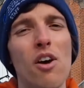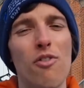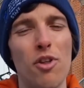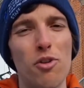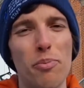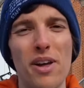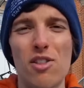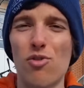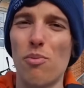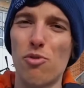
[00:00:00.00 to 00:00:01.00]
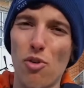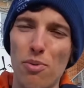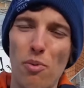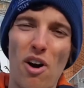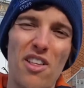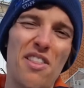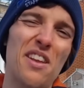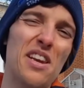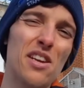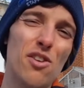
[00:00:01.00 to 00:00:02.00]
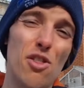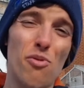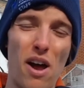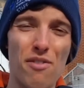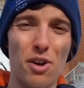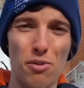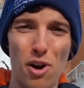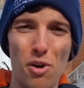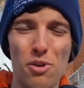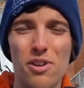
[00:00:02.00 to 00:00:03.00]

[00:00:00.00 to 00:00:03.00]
for those plants to absorb the water that they need to thrive and grow.